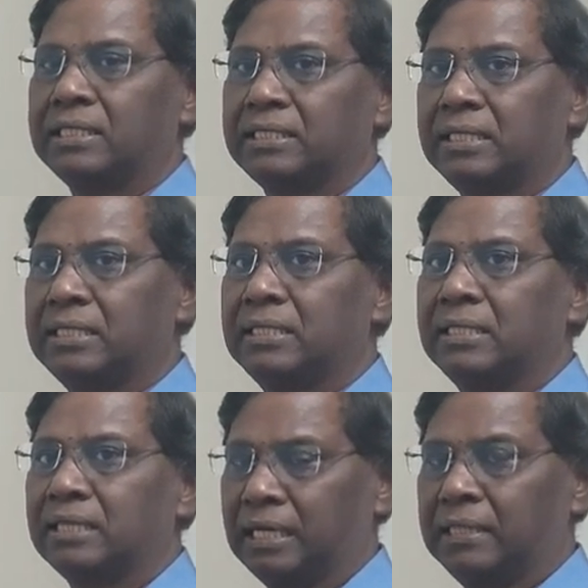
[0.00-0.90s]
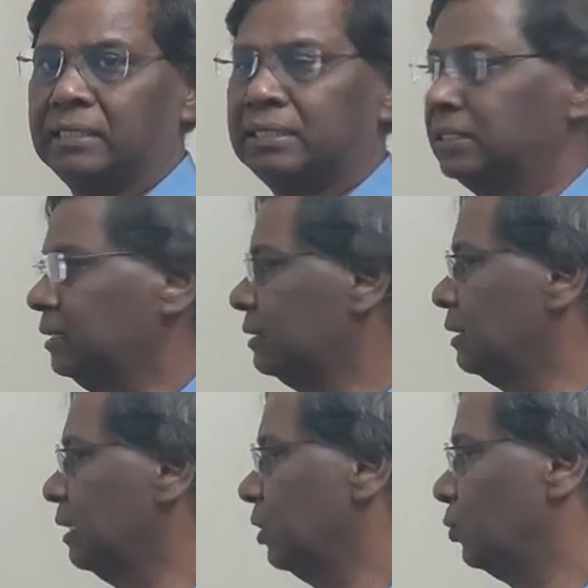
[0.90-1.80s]
assets, current assets
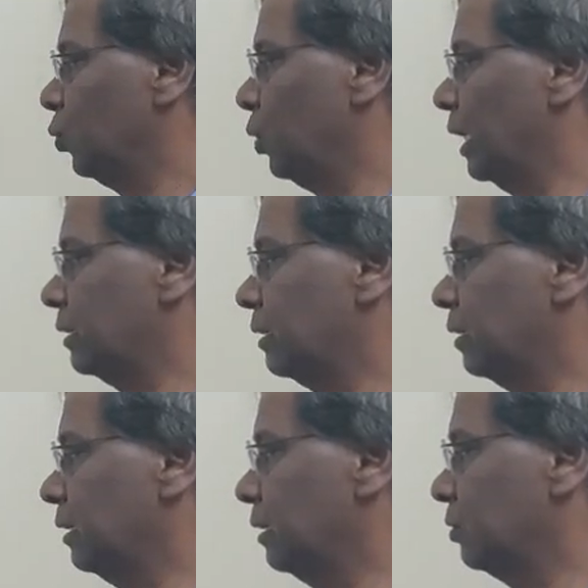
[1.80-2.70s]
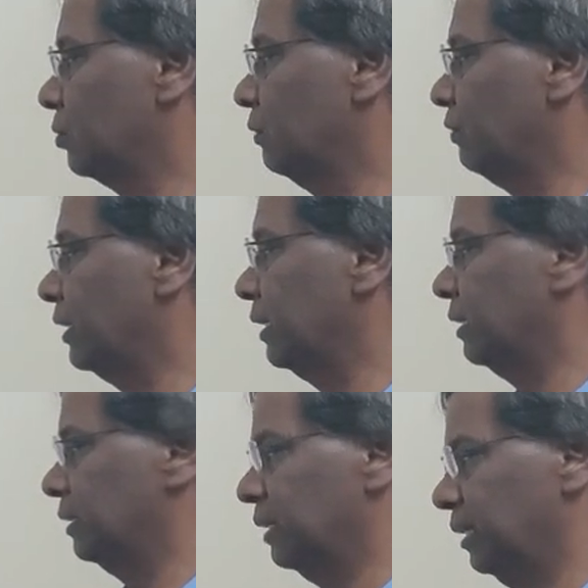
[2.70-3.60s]
is
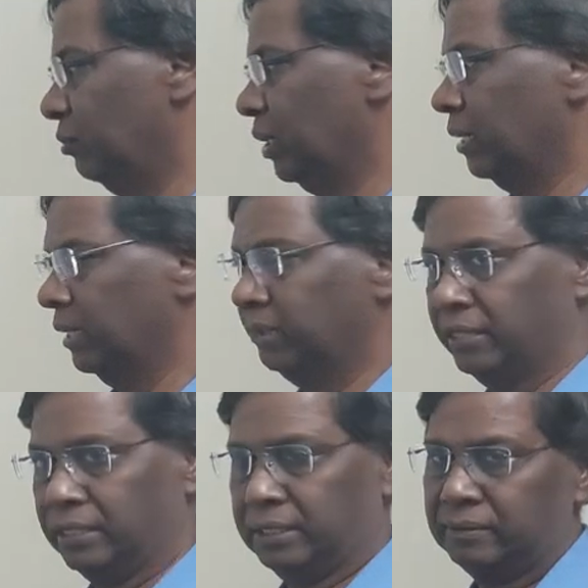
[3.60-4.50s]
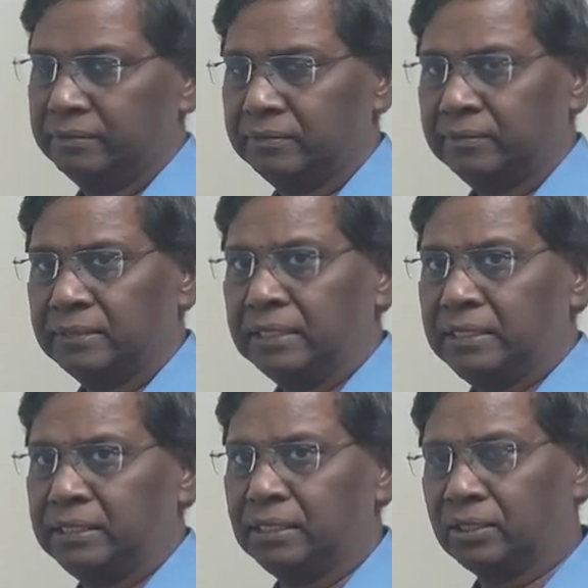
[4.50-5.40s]
2,39,583. We are arrived at.
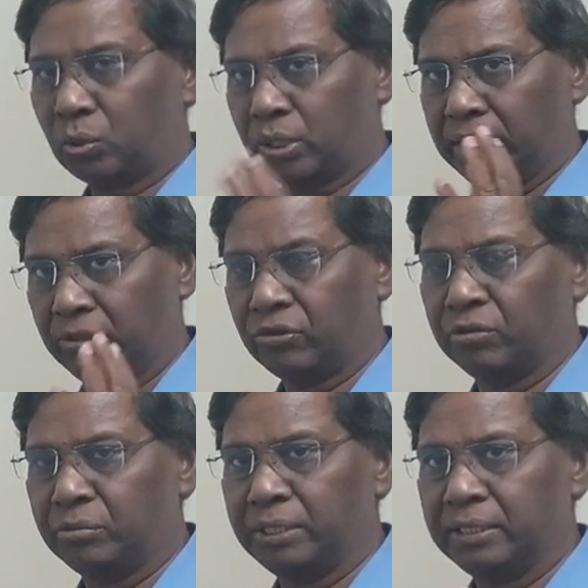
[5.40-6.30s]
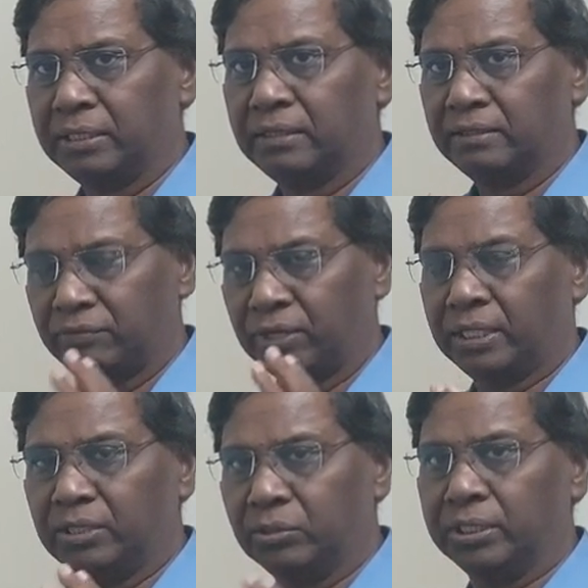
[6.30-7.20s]
This is the total requirement for
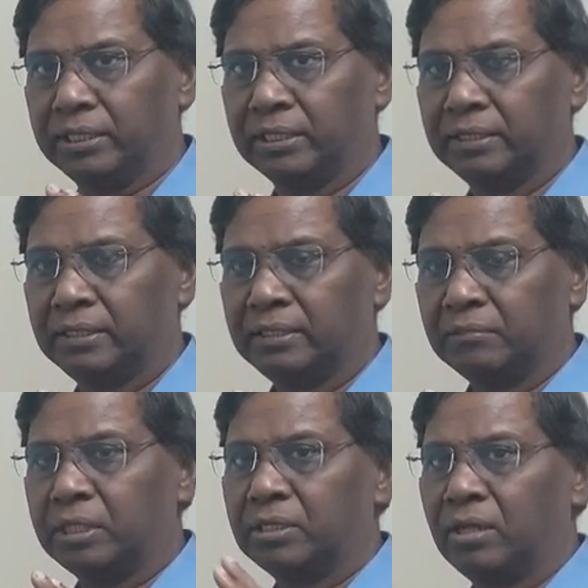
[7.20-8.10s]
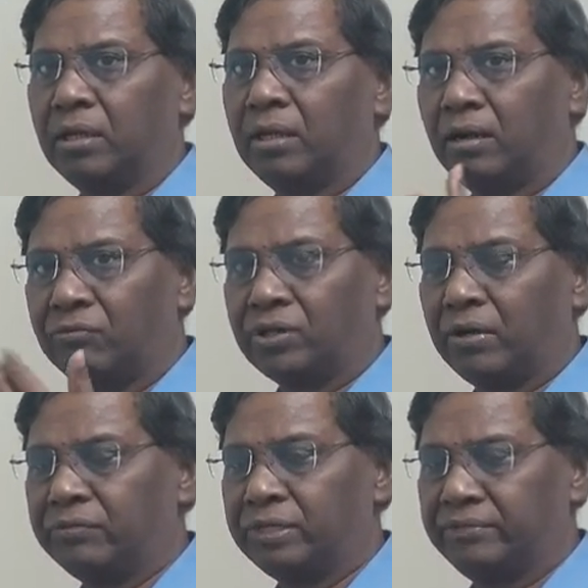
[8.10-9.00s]
a unit. But
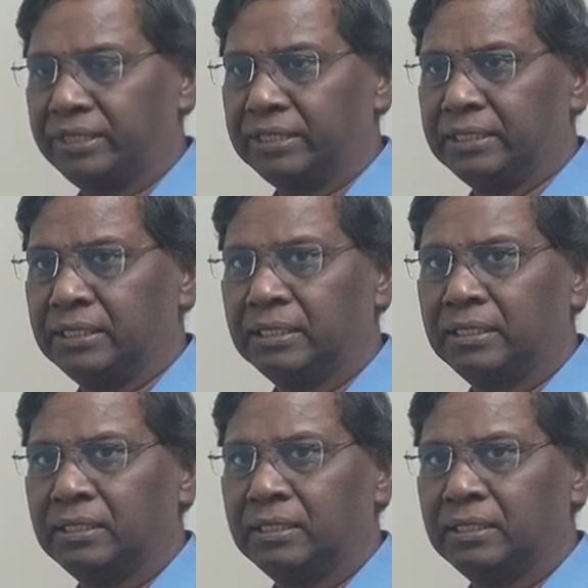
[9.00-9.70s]
out of this,